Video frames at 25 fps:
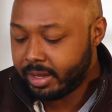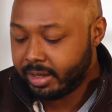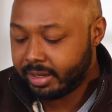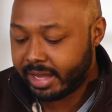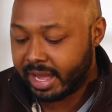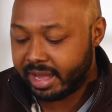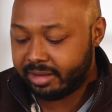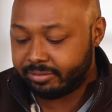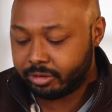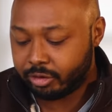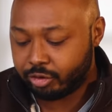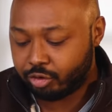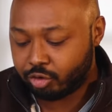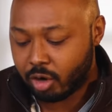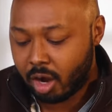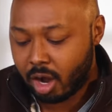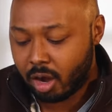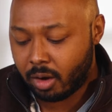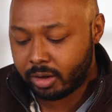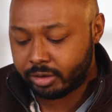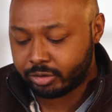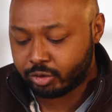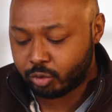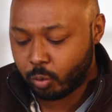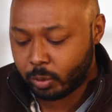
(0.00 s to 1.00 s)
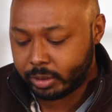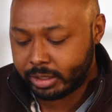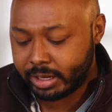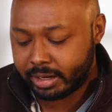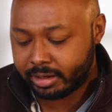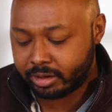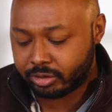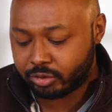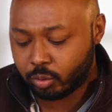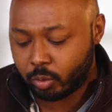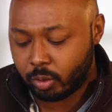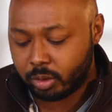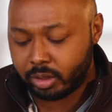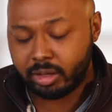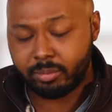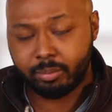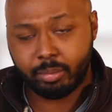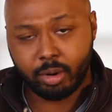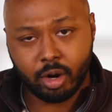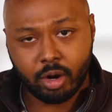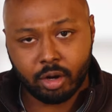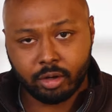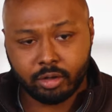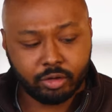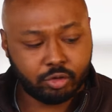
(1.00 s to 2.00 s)
Gave the draw a 20 out of 20,
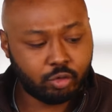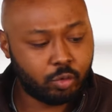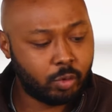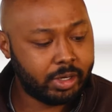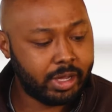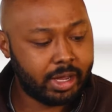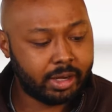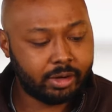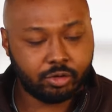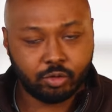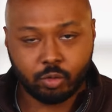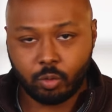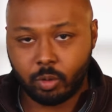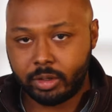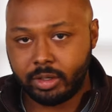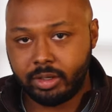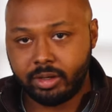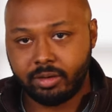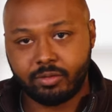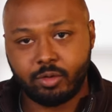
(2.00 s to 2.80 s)
burn a 20 out of 20.